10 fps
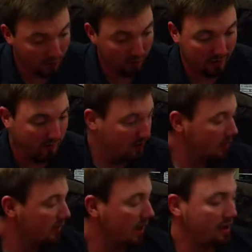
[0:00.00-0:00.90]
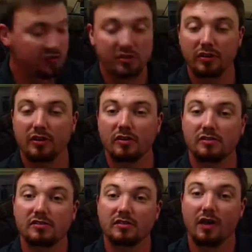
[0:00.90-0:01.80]
Okay. Yeah,
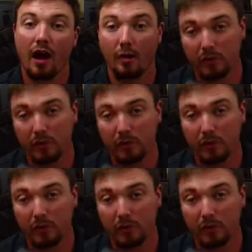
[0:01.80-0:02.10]
so there's